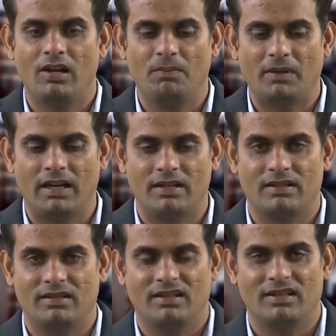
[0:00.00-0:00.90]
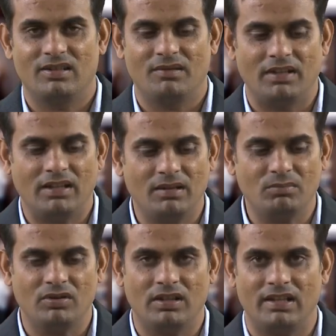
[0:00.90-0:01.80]
Hello friends, so welcome
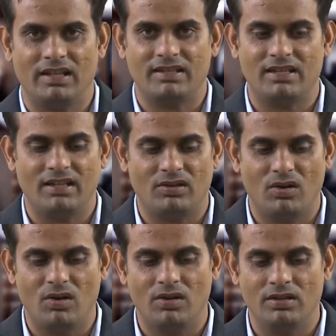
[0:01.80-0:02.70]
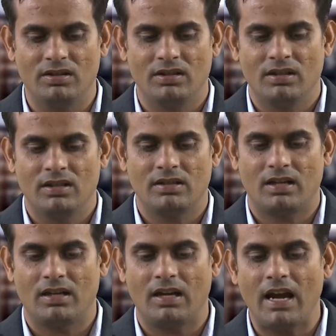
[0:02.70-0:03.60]
to the lecture on
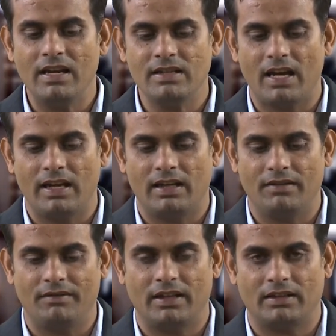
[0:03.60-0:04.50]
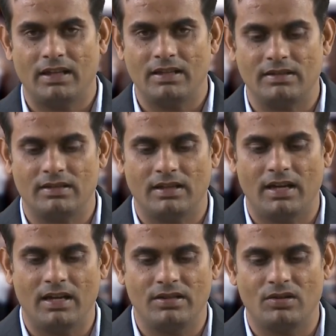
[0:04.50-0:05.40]
generalized eigenvectors
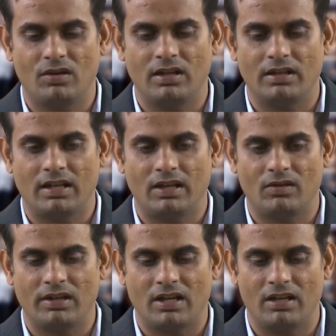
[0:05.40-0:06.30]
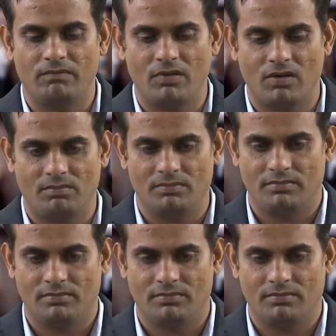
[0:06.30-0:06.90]
and Jordan canonical form.